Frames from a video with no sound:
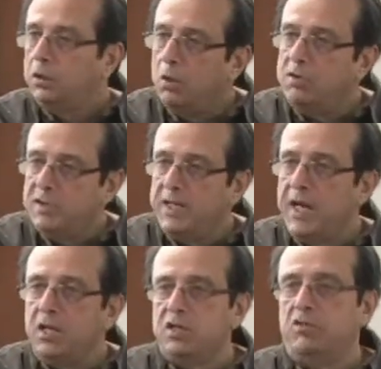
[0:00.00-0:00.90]
Those
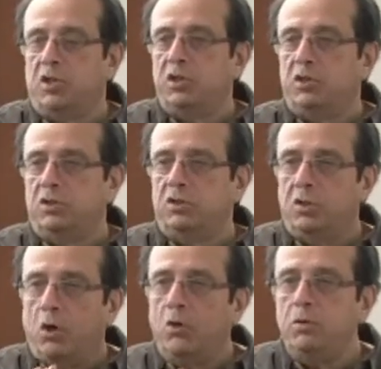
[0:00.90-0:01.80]
data structures
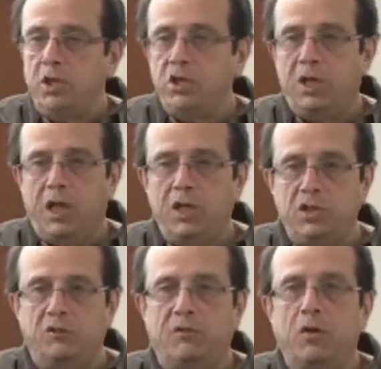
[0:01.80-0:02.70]
should only
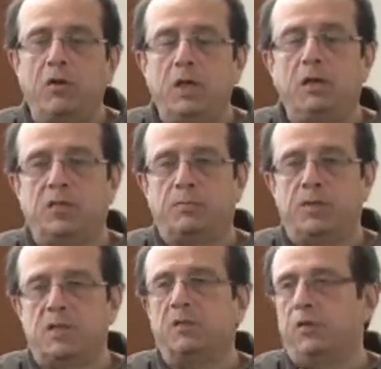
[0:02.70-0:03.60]
change in very
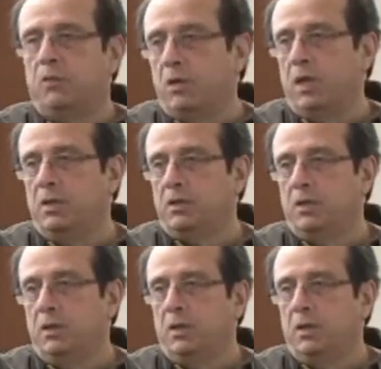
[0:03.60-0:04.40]
specific ways.